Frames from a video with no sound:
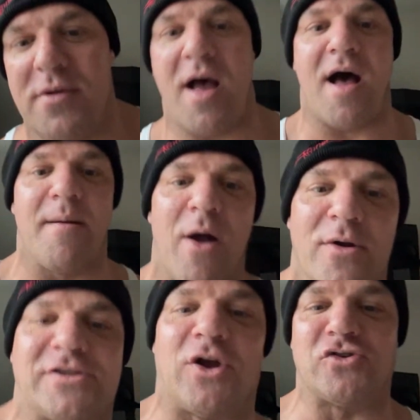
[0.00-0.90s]
I'm
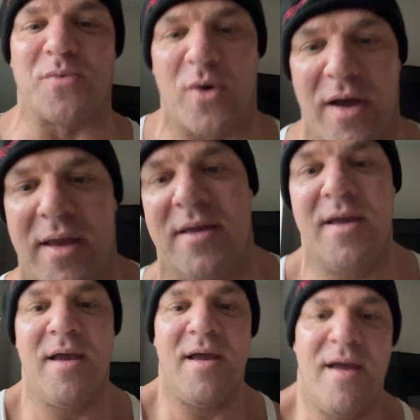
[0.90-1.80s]
going Soldier Boy.
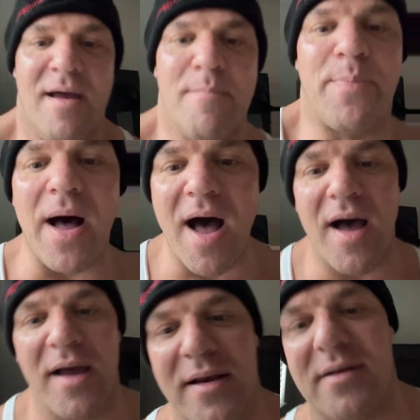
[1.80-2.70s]

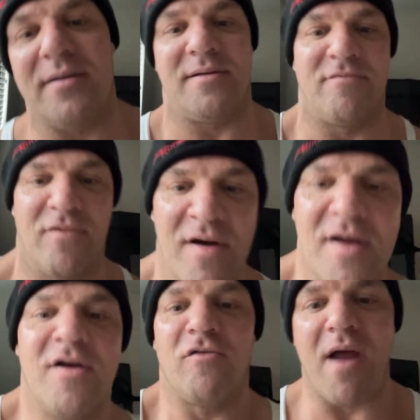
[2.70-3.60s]
But
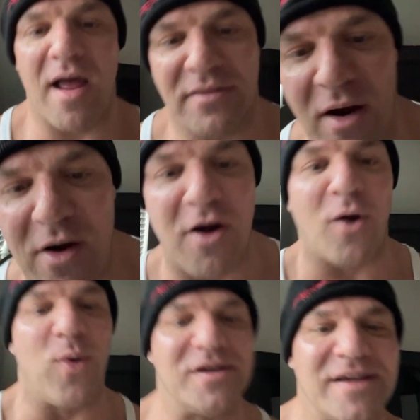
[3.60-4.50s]
right there
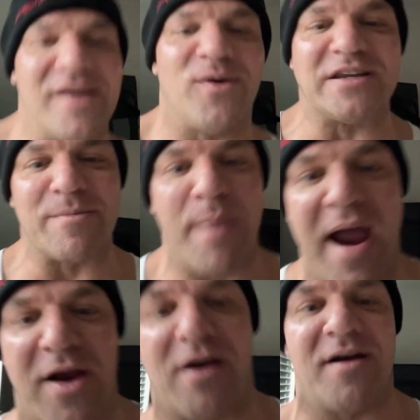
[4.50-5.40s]
was a
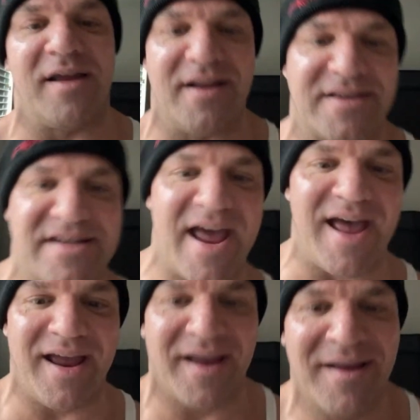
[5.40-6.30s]
banger in its
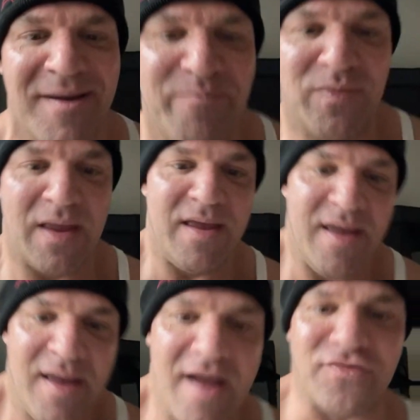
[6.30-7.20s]
day.
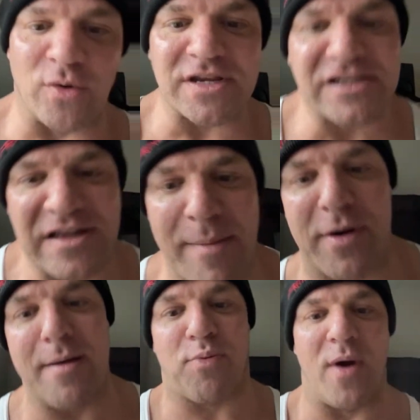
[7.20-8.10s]
If there was a
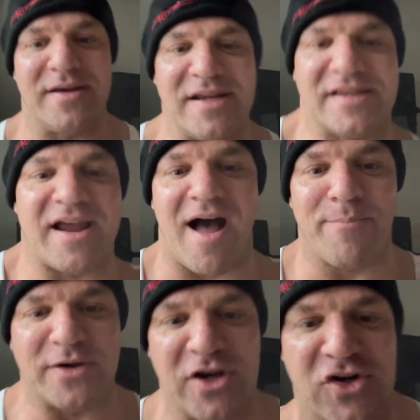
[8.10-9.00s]
Celebrity Apprentice
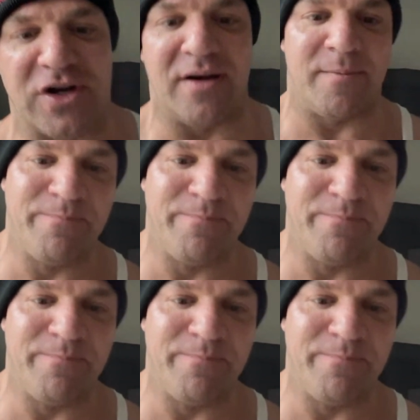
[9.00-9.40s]
competition